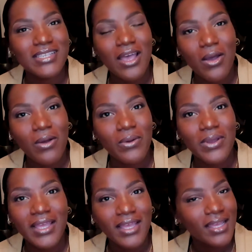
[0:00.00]
So,
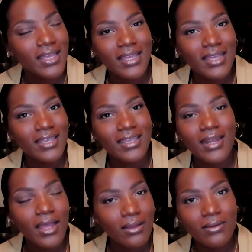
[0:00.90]
you
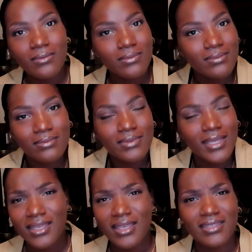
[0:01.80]
know,
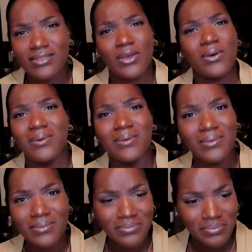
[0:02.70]
it's
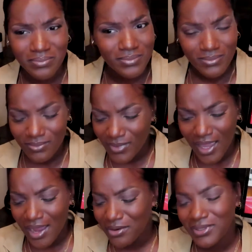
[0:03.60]
cool.
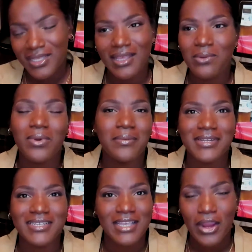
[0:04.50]
I don't think that
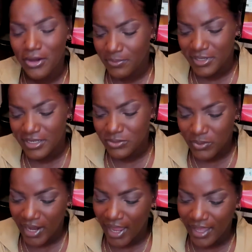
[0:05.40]
woman is hurt because
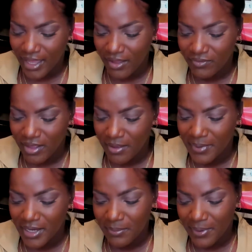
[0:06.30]
Ray ain't gave her her
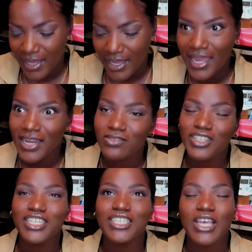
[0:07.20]
money back. And if
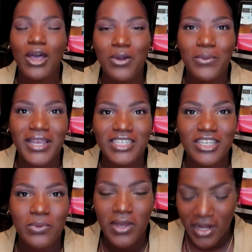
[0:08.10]
she told Ray
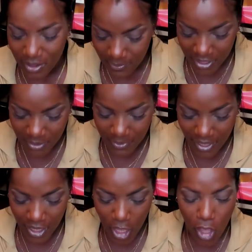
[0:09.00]
she wanted her money
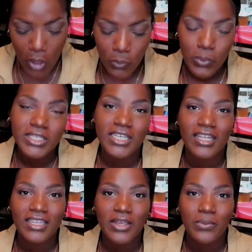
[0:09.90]
back, what
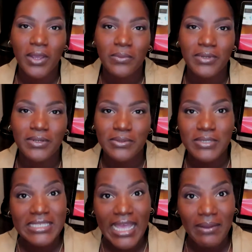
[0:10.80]
y'all think Ray would do?
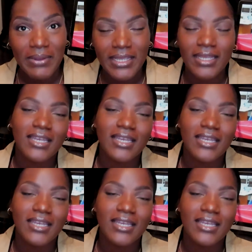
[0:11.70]
Sorry.